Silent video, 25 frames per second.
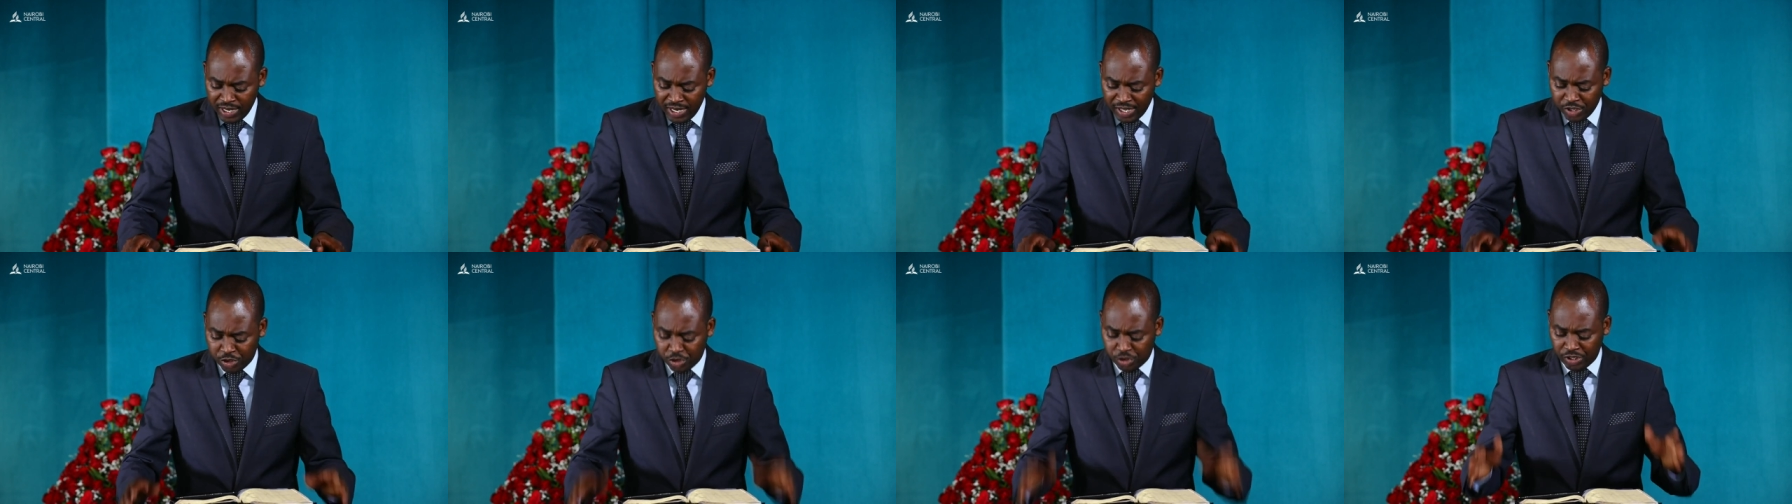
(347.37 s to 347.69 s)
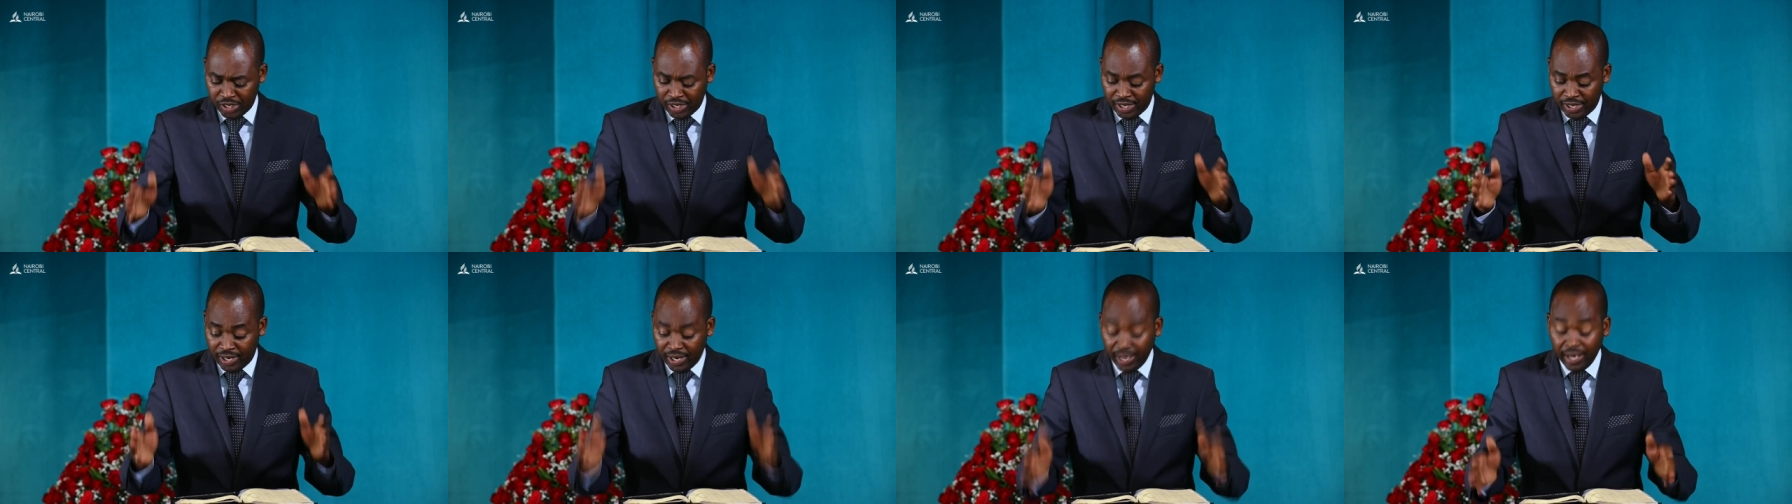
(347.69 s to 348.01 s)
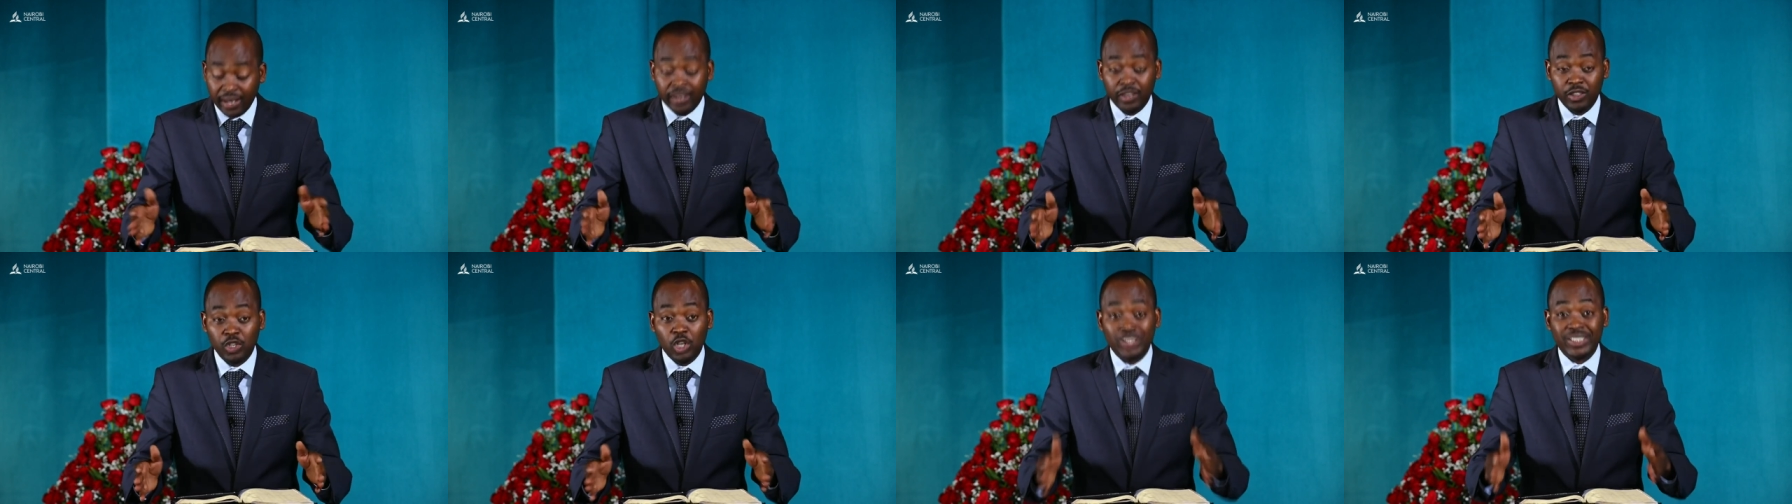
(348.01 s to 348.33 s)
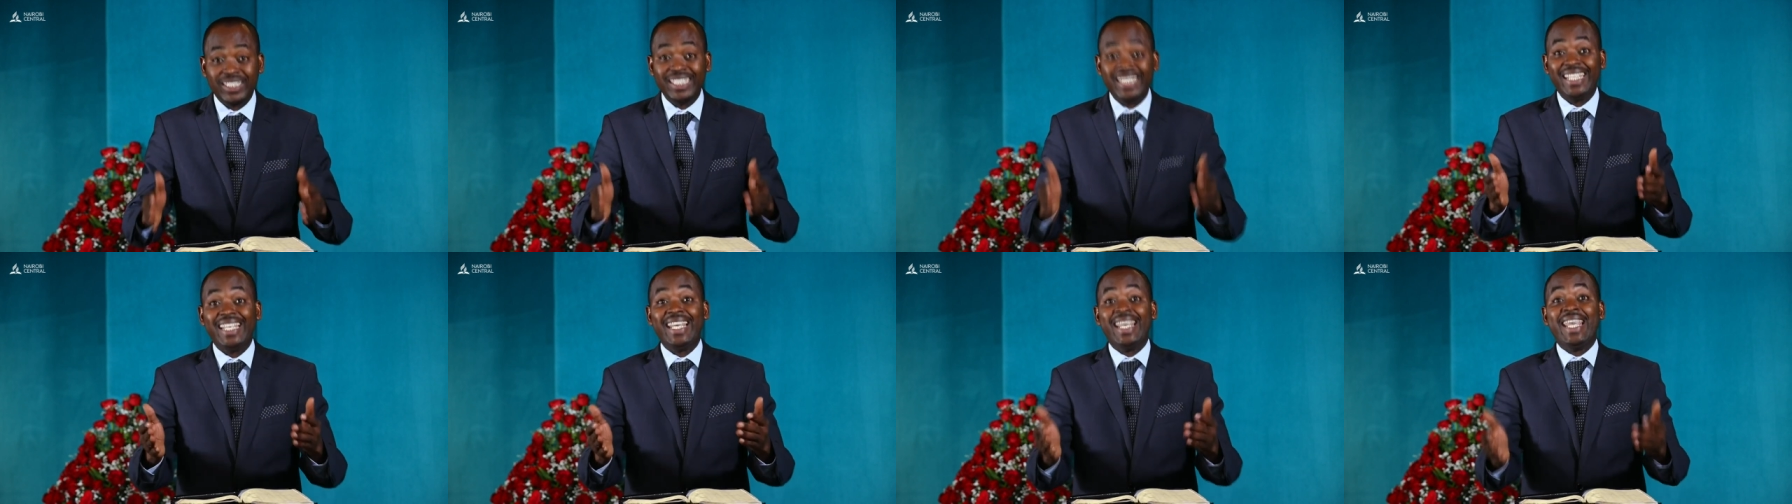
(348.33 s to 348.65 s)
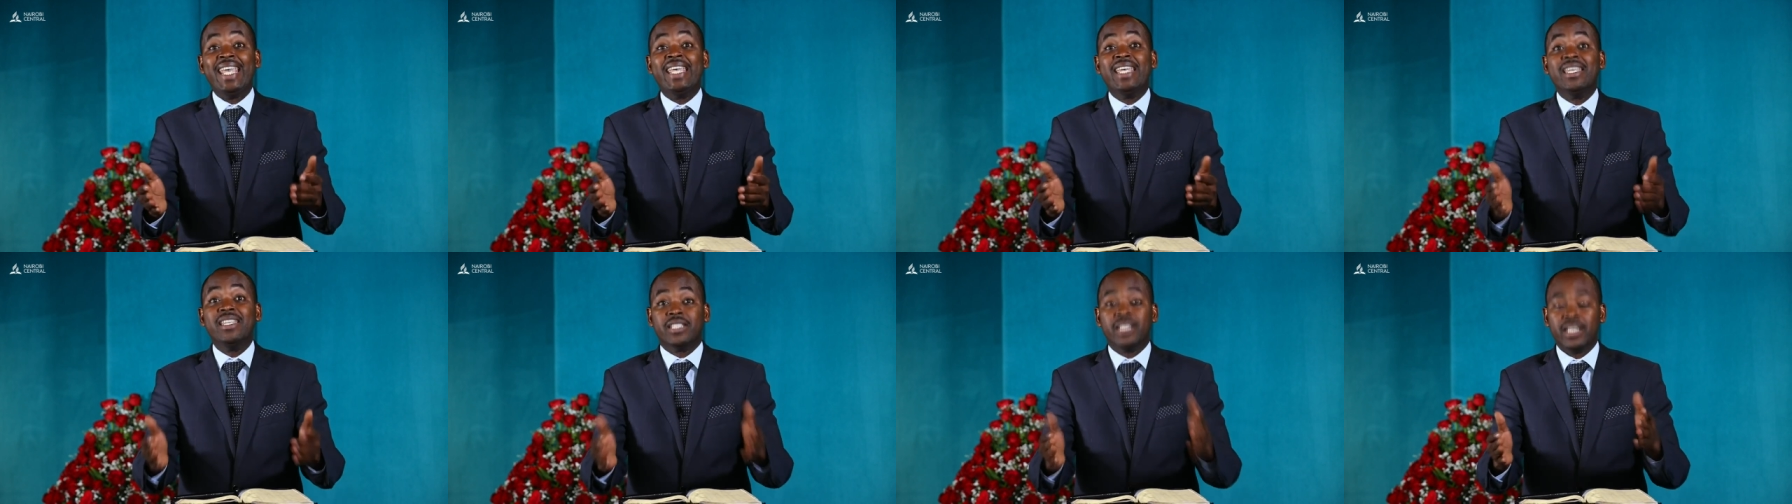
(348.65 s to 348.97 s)
is he, not
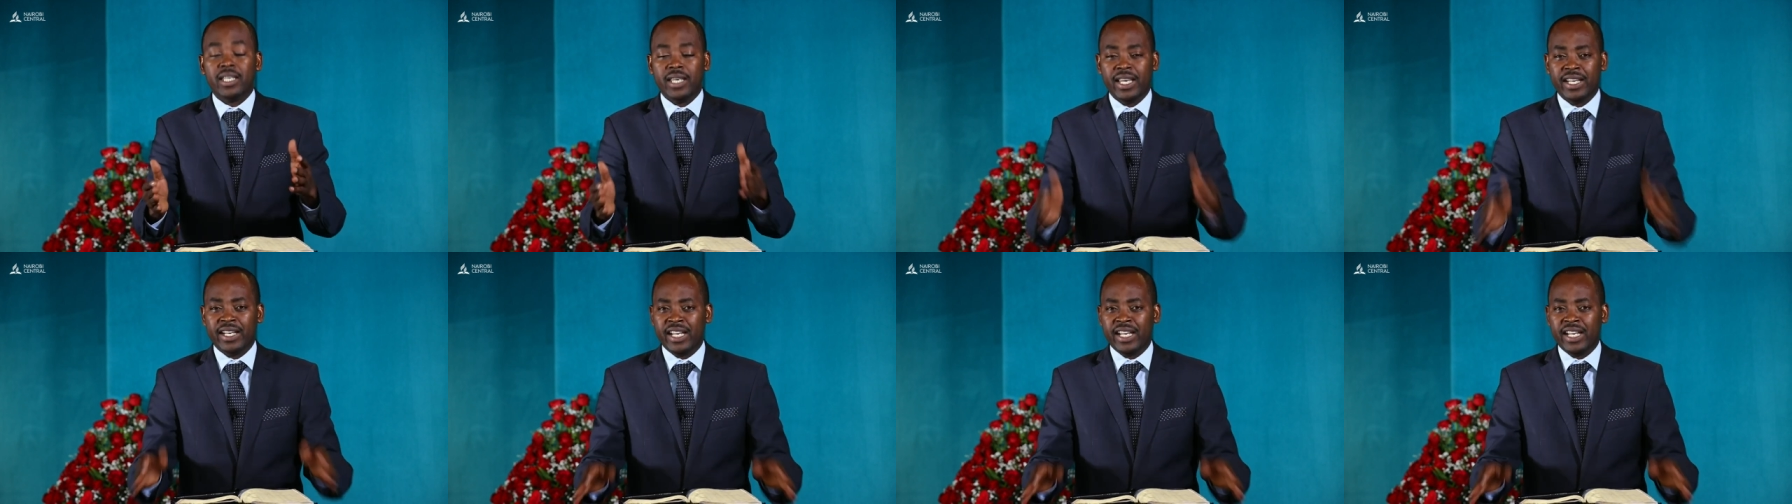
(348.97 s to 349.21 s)
it.